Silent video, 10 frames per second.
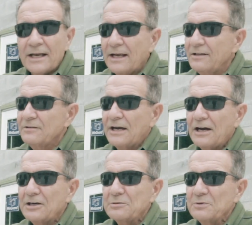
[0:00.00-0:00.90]
it's
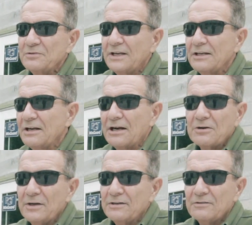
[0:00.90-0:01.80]
100%
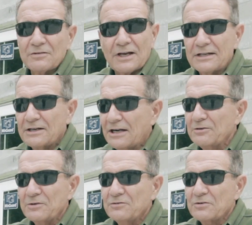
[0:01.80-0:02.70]
concrete, solid
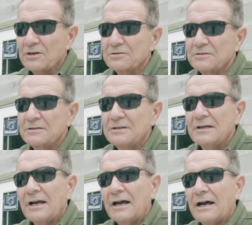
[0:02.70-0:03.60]
concrete structure
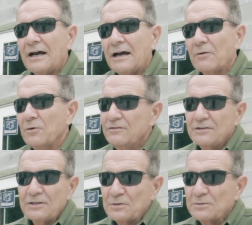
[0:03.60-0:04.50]
with
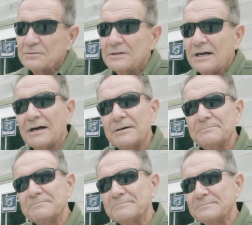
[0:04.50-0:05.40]
steel
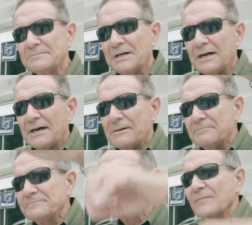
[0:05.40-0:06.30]

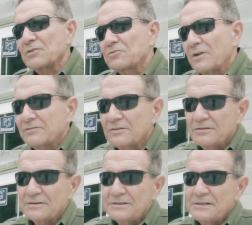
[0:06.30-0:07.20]

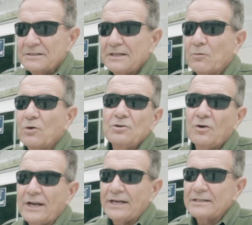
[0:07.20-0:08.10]
trusses that were
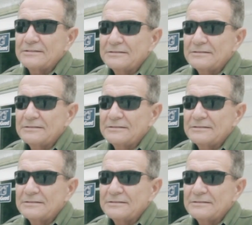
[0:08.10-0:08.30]
donated.